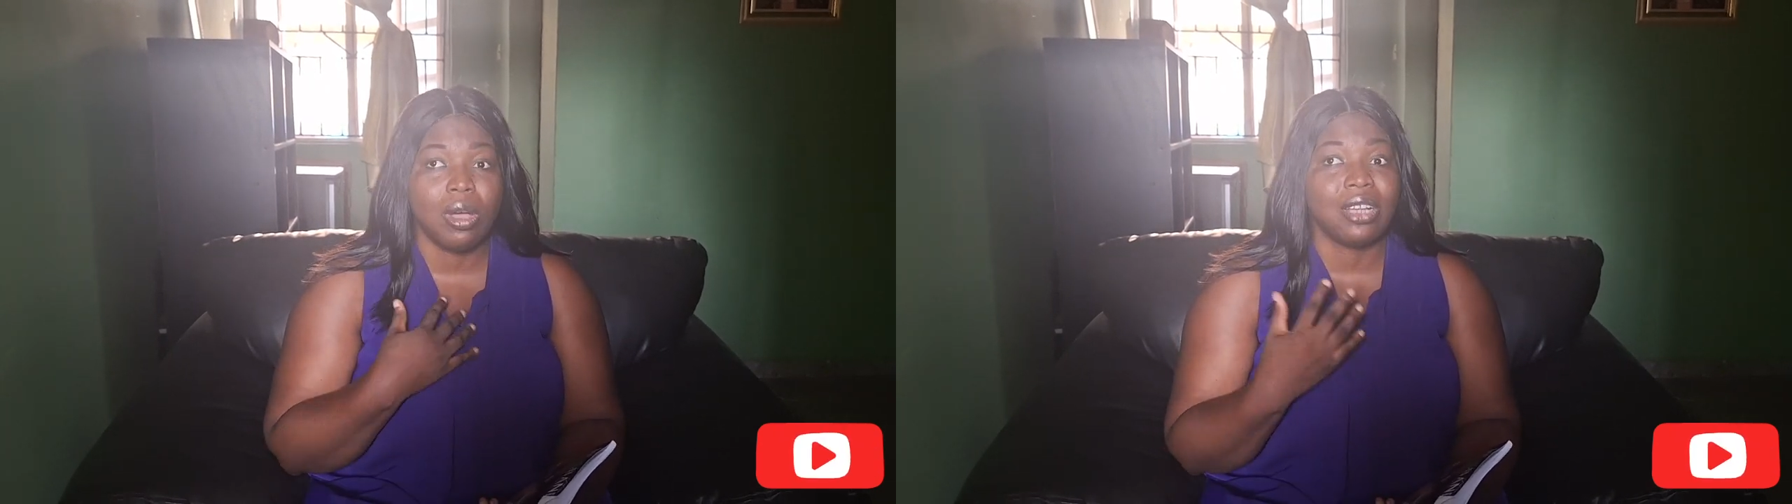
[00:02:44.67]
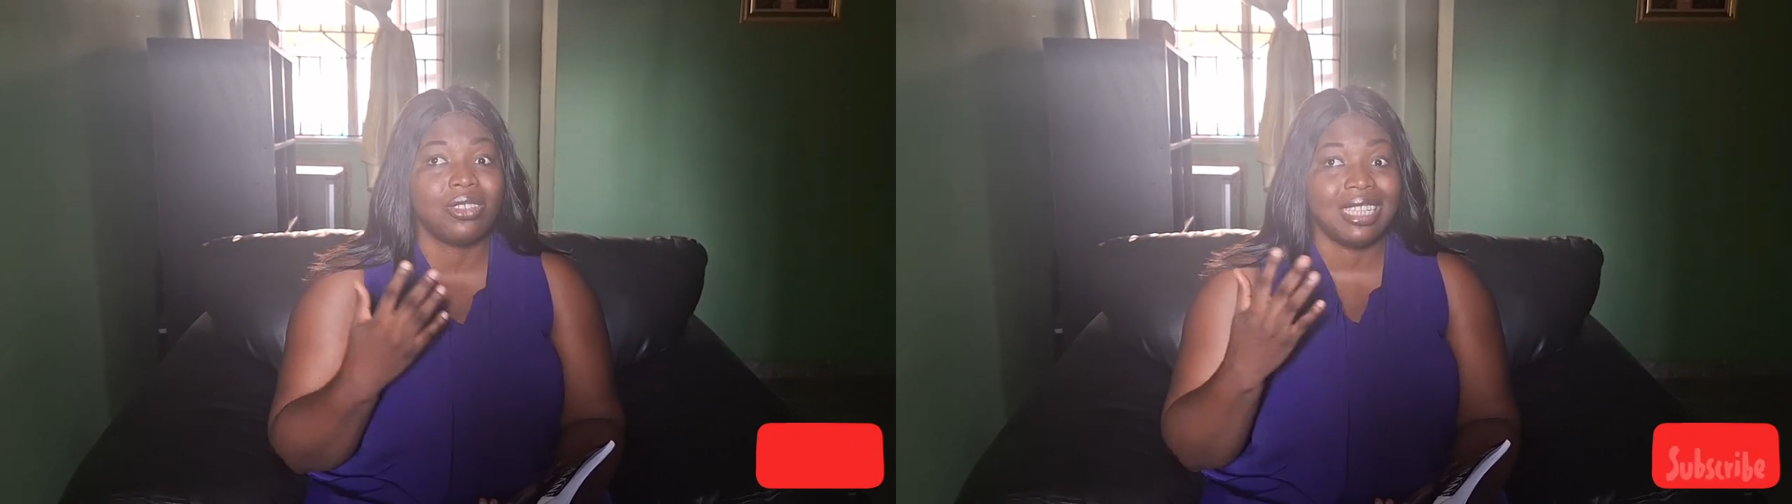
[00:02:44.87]

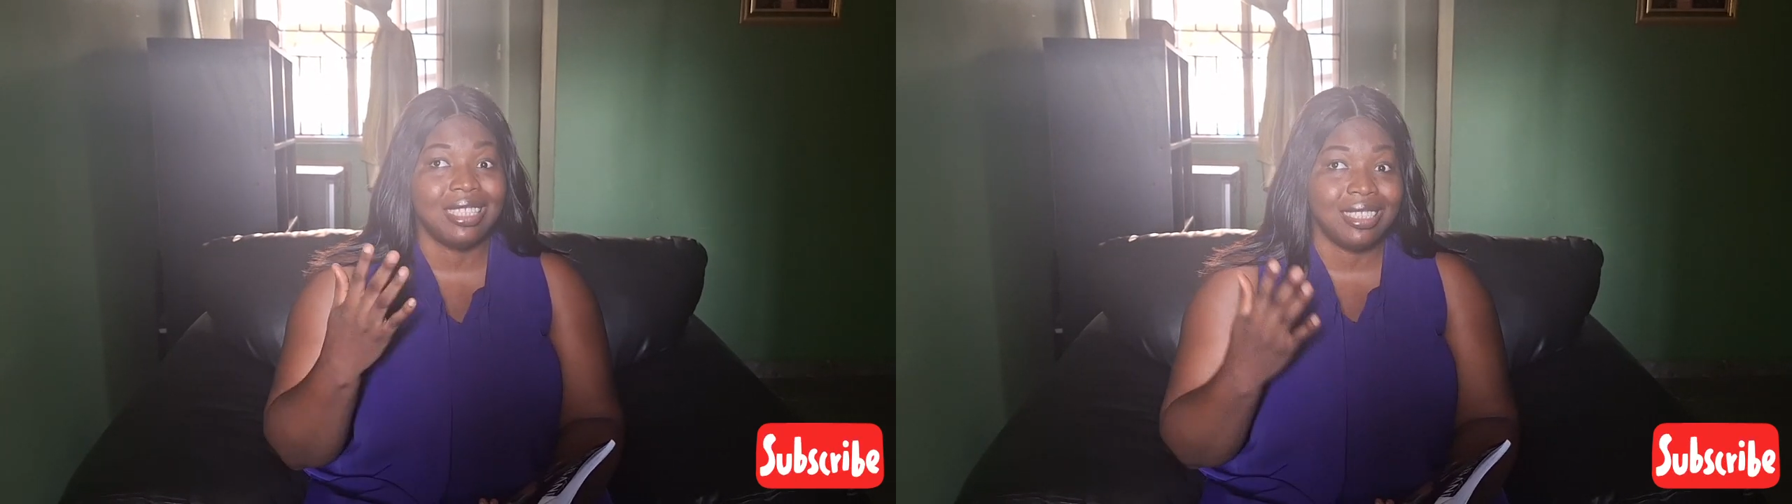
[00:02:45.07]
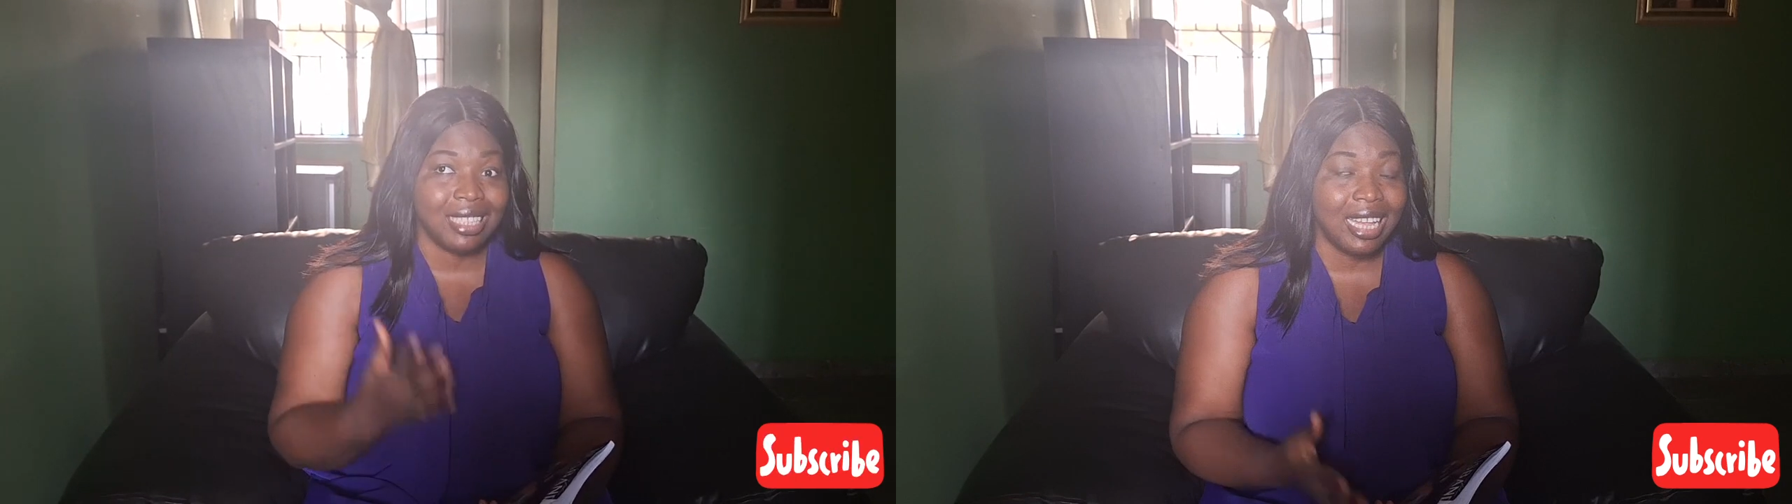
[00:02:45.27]
actually
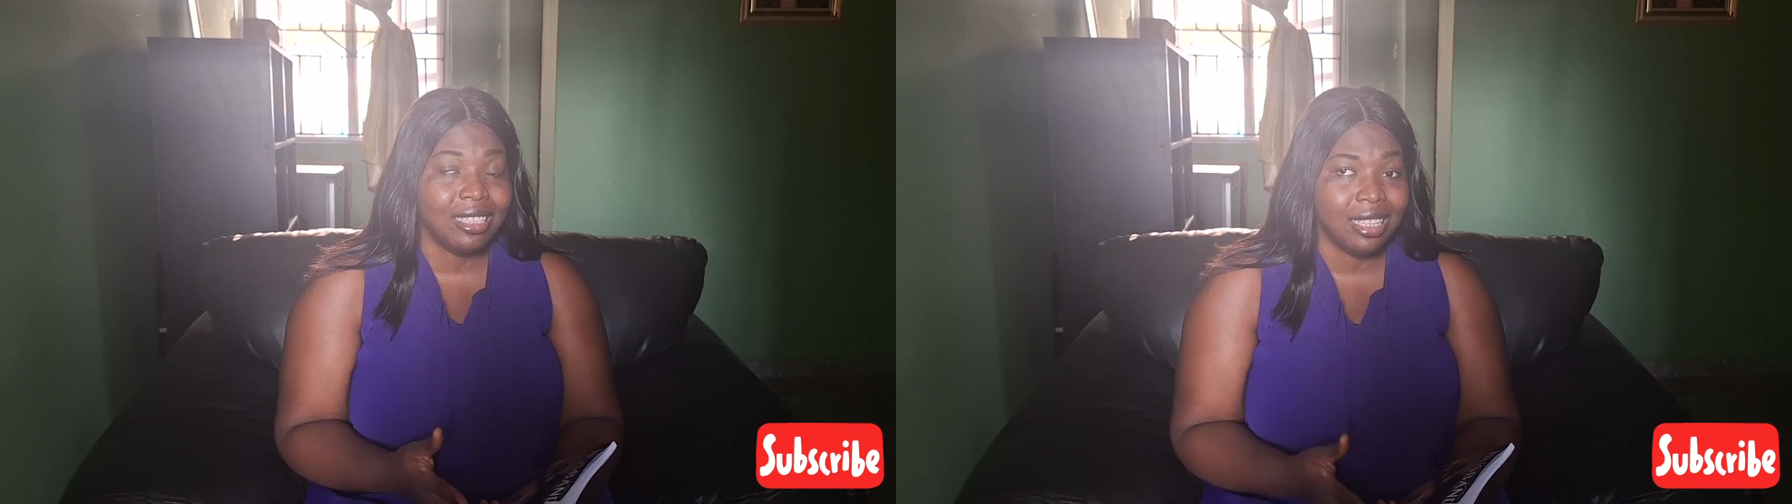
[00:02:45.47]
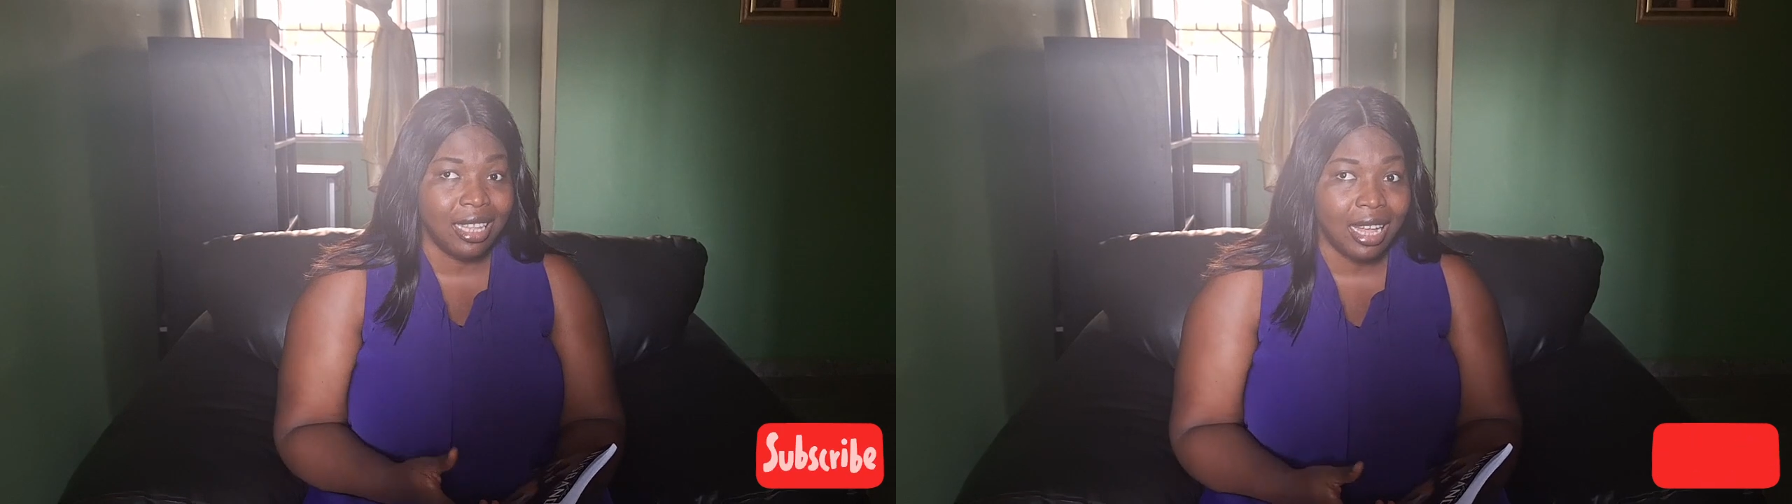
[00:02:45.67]

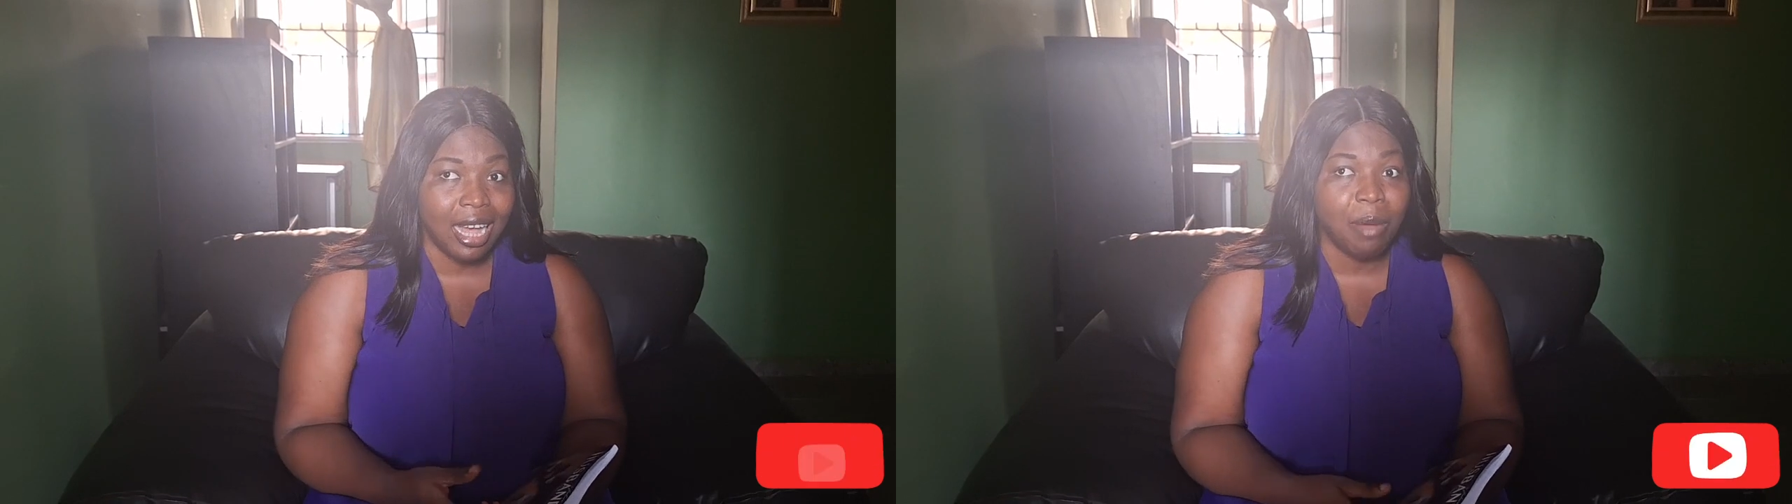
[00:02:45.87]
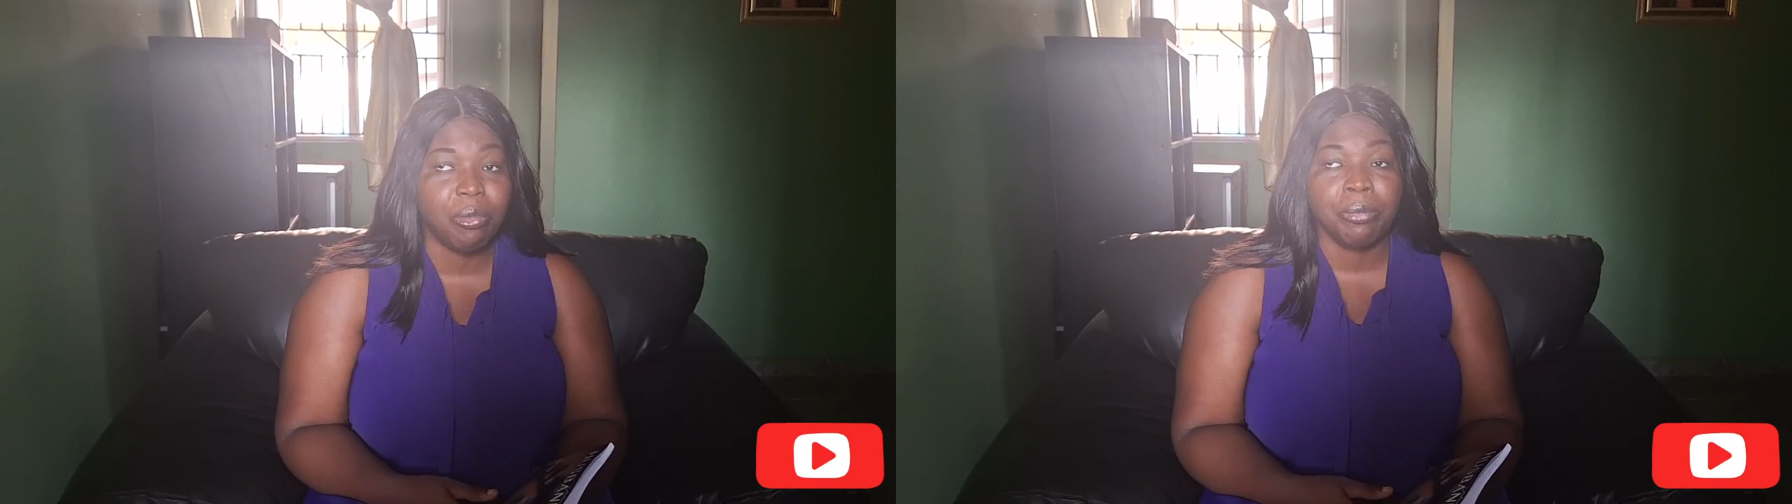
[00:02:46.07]
stand in the
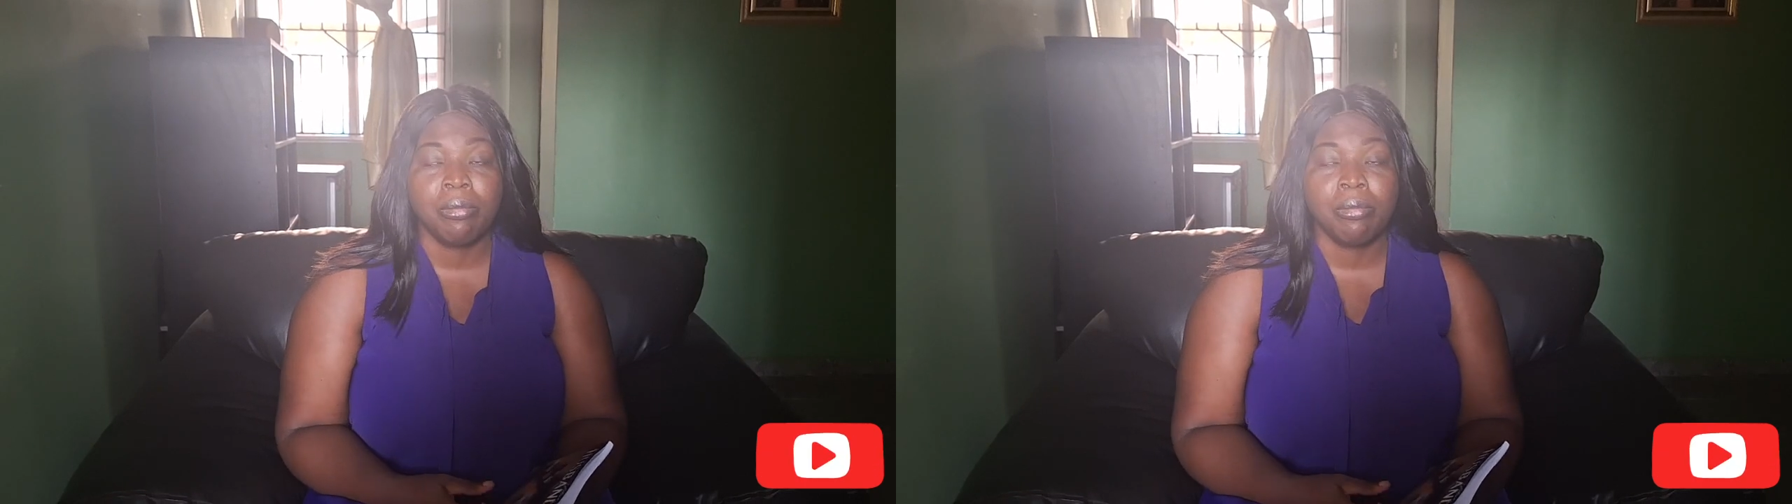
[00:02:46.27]
gap